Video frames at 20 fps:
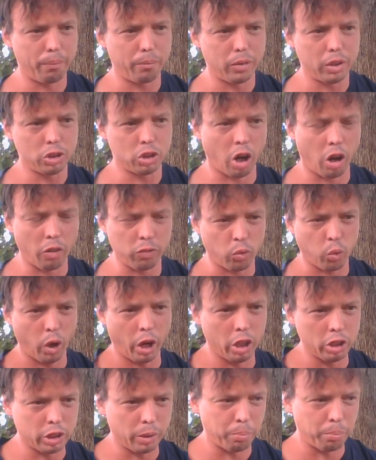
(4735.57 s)

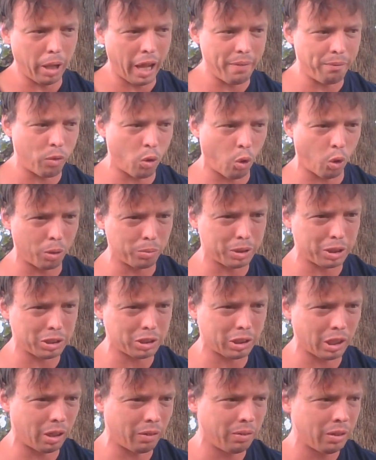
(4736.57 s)
softwares and platforms and
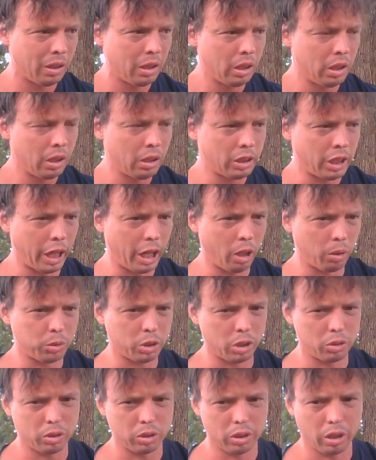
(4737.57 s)
stuff to help
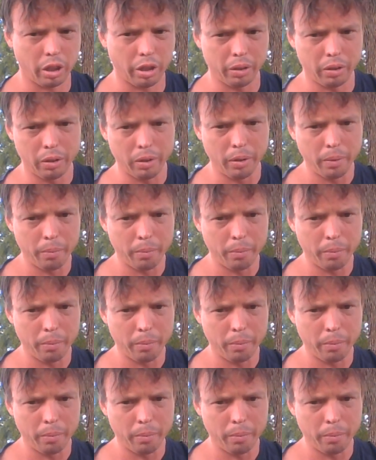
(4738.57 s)
children learn.